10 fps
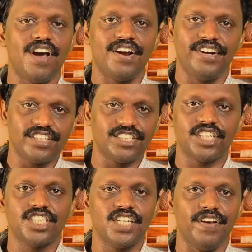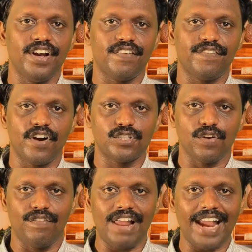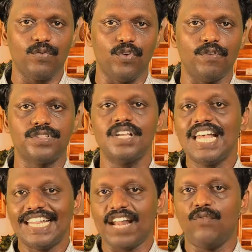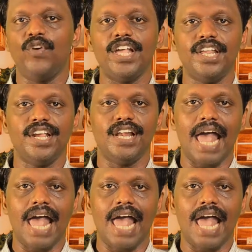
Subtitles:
and destructive interference of light waves that vary in